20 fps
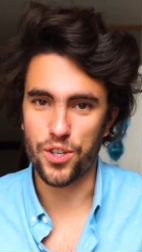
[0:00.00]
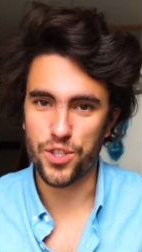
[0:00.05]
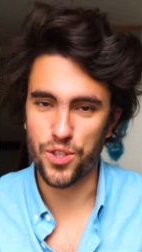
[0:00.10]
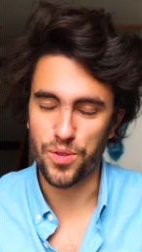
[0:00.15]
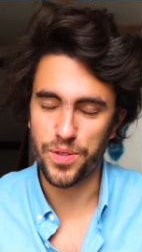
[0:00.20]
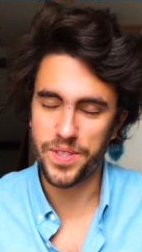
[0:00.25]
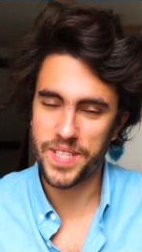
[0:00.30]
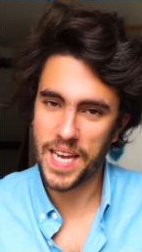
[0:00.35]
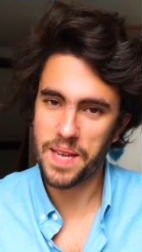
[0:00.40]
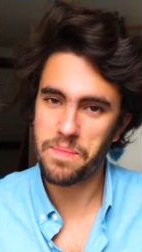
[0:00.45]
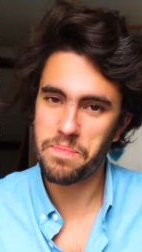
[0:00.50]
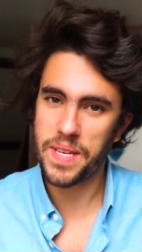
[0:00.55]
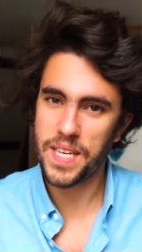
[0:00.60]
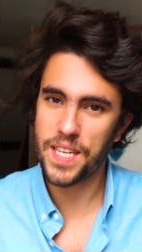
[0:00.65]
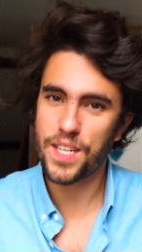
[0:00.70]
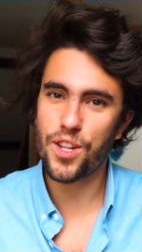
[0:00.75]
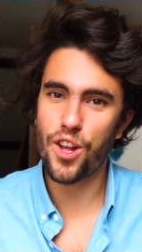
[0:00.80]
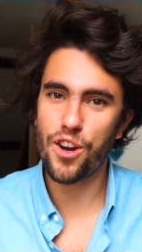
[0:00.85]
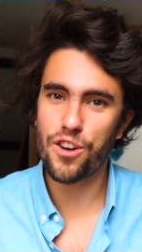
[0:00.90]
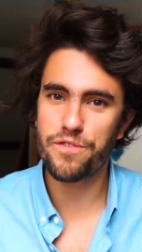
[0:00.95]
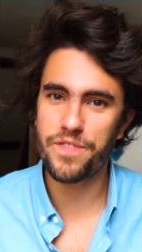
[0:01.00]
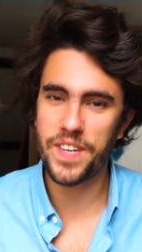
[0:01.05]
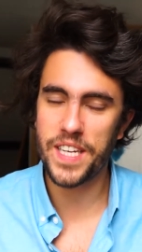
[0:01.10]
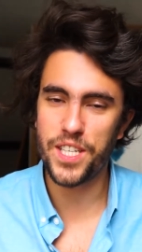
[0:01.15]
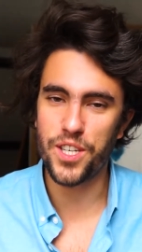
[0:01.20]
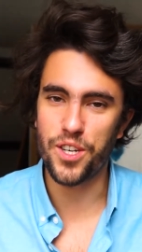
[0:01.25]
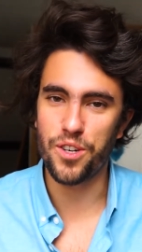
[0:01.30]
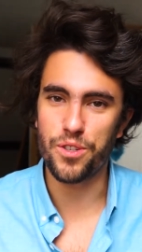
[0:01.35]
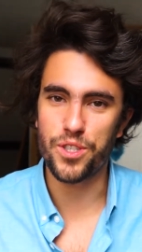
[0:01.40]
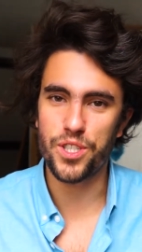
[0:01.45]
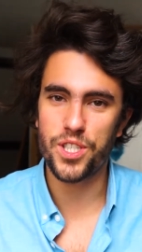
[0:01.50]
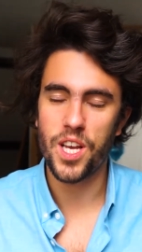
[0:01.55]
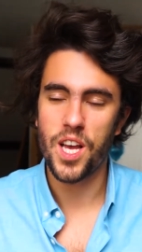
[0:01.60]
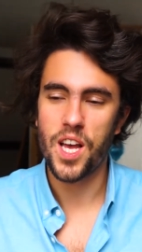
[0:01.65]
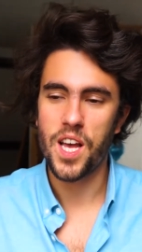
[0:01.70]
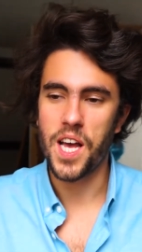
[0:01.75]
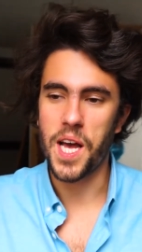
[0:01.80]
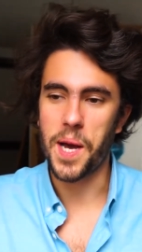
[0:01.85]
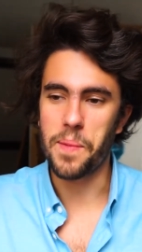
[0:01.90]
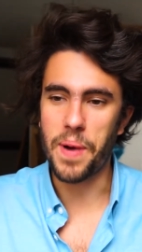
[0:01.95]
No, 10-minute long videos
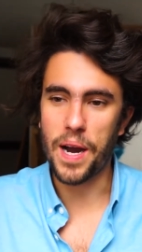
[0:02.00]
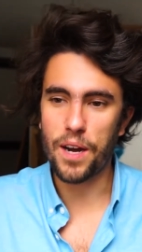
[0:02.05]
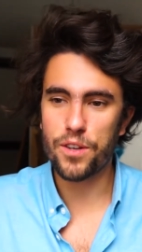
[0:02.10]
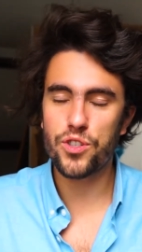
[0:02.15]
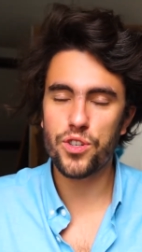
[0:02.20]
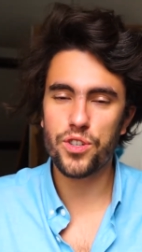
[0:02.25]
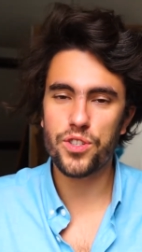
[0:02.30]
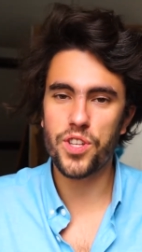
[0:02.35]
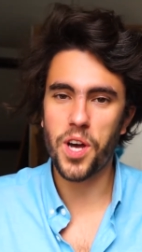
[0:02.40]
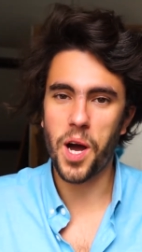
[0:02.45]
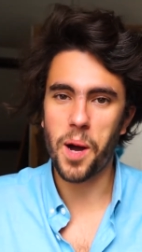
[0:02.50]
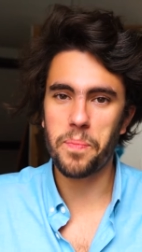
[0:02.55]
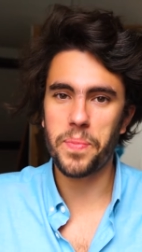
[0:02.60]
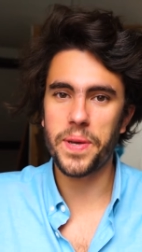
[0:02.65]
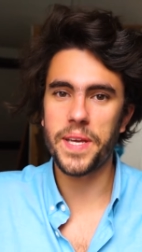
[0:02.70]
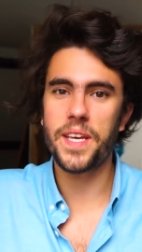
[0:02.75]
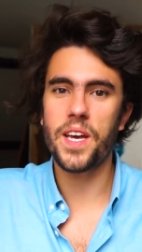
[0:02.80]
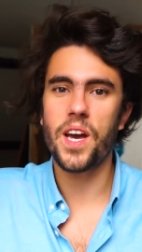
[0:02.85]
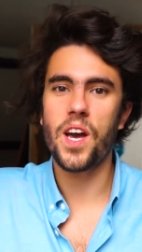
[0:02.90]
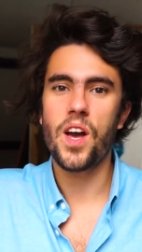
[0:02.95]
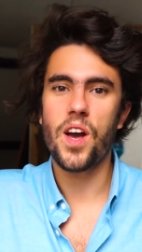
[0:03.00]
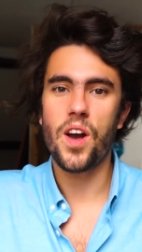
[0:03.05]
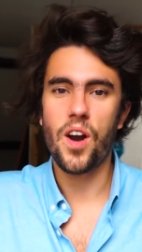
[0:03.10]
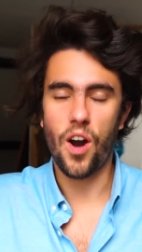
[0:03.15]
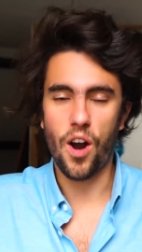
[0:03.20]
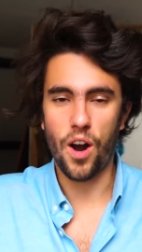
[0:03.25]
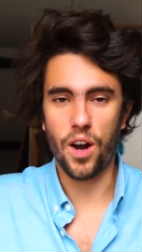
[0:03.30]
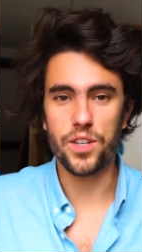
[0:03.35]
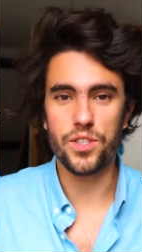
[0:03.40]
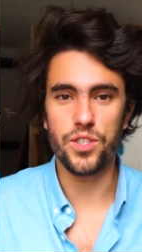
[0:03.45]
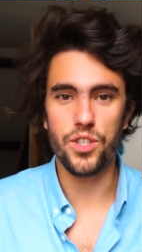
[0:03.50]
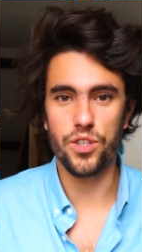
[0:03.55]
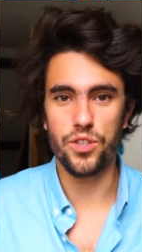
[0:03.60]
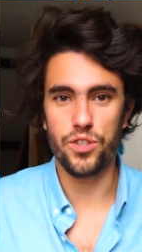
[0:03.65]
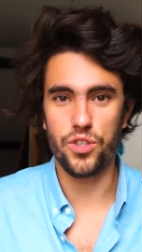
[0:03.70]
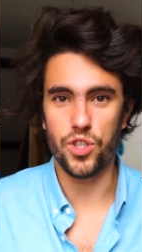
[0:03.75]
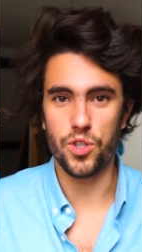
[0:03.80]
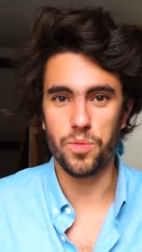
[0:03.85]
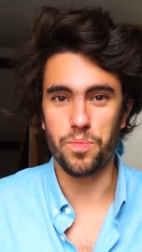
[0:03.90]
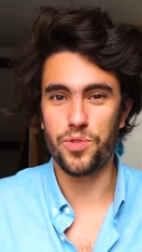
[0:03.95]
about your topic on
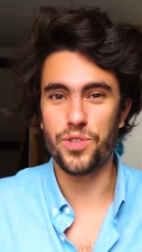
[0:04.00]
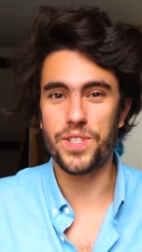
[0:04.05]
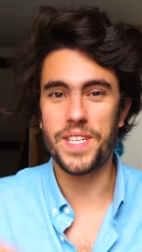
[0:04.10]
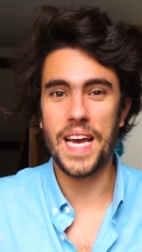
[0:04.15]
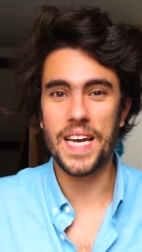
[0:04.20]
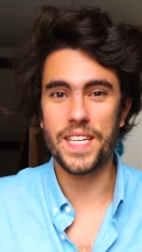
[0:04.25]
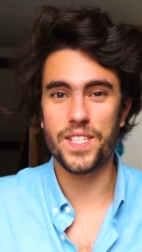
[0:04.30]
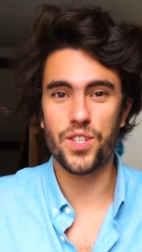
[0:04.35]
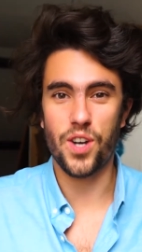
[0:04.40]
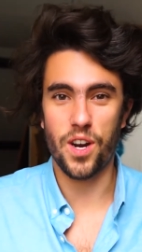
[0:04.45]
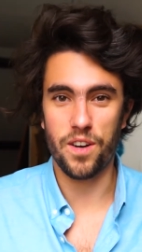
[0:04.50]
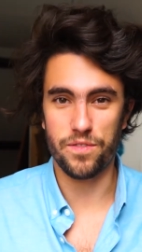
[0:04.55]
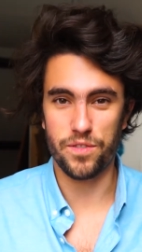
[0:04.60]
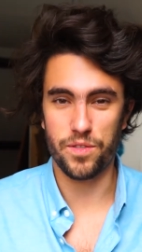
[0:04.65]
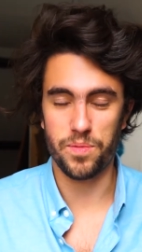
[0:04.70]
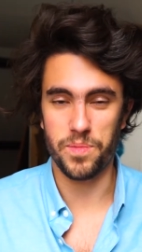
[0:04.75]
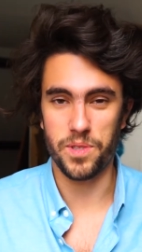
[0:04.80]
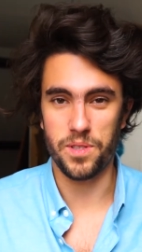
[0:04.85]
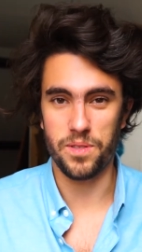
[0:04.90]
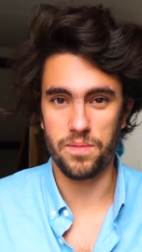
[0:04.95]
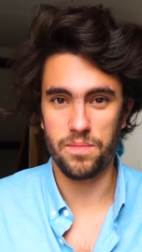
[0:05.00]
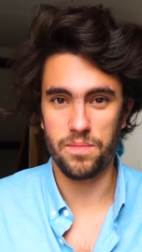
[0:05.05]
YouTube to get comfortable.